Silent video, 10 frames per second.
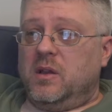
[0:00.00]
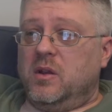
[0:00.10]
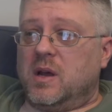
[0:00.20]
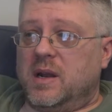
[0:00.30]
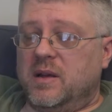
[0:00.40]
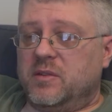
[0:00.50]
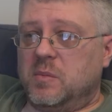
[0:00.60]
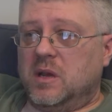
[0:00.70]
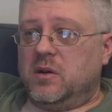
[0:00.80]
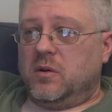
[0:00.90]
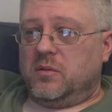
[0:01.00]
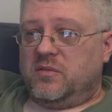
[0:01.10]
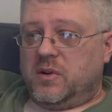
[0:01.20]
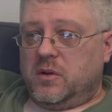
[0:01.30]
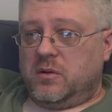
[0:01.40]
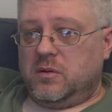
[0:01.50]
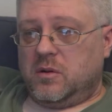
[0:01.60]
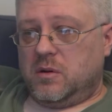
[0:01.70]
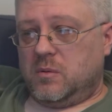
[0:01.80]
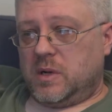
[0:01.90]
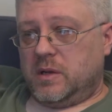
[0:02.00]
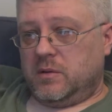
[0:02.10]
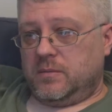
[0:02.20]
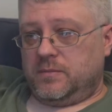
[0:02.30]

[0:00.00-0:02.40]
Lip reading: You kind of have to make your own fun underway.